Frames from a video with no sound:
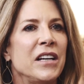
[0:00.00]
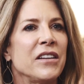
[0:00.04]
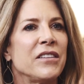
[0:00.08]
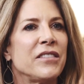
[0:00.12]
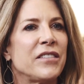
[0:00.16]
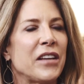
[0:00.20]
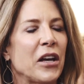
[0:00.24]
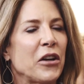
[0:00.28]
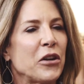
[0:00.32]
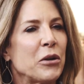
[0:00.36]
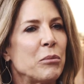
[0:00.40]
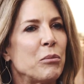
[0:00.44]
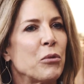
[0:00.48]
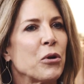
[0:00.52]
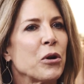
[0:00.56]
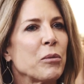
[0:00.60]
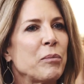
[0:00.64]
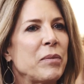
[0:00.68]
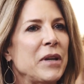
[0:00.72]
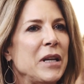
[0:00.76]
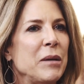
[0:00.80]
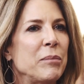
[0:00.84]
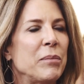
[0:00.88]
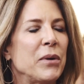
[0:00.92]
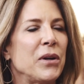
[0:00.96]
to more
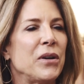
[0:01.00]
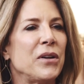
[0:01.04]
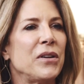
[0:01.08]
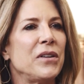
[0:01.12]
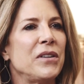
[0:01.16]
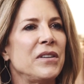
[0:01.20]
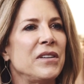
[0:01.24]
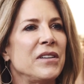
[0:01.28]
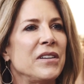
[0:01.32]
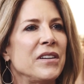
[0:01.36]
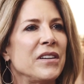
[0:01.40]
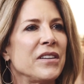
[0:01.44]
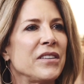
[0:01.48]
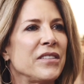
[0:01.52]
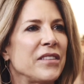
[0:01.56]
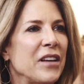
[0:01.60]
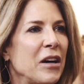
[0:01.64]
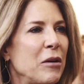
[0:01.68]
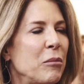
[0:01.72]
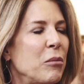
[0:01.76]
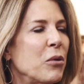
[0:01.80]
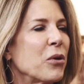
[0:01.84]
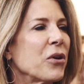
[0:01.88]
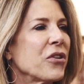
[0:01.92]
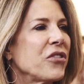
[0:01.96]
people,
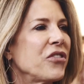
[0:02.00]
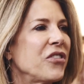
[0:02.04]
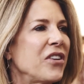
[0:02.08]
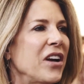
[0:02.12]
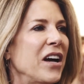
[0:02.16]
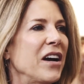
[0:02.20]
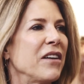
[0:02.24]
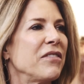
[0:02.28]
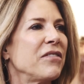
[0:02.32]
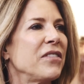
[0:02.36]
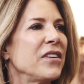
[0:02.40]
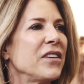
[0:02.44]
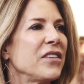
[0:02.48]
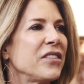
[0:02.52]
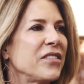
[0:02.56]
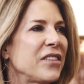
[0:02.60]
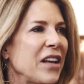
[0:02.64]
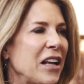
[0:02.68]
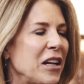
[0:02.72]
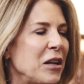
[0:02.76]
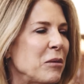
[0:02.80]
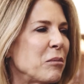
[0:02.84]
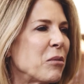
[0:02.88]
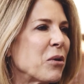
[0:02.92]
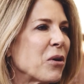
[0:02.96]
sell more stuff,
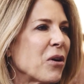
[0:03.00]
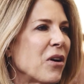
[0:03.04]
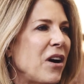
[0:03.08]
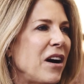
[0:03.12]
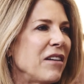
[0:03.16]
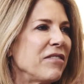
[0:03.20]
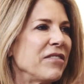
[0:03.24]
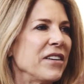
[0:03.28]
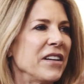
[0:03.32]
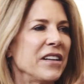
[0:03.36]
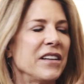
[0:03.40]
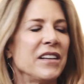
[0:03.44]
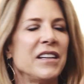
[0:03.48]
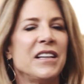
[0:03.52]
sell it more often.